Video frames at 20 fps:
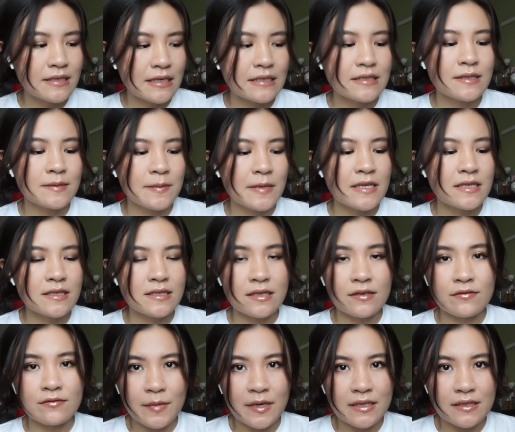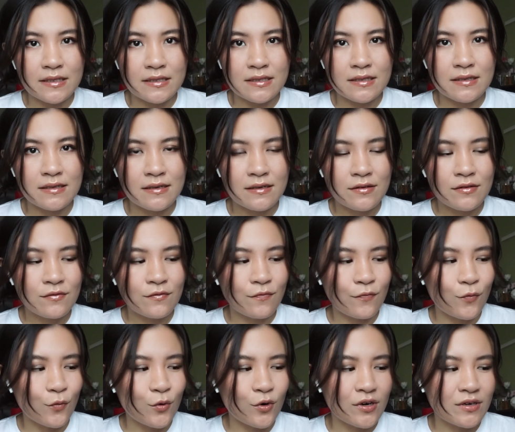expensive, but
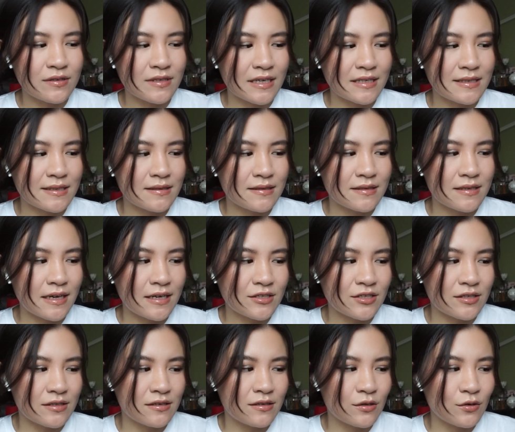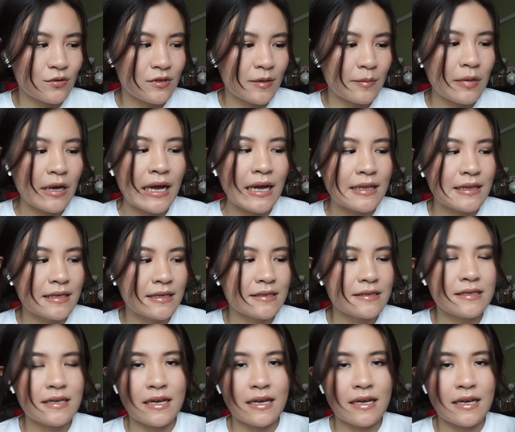for Natasha Denona palettes,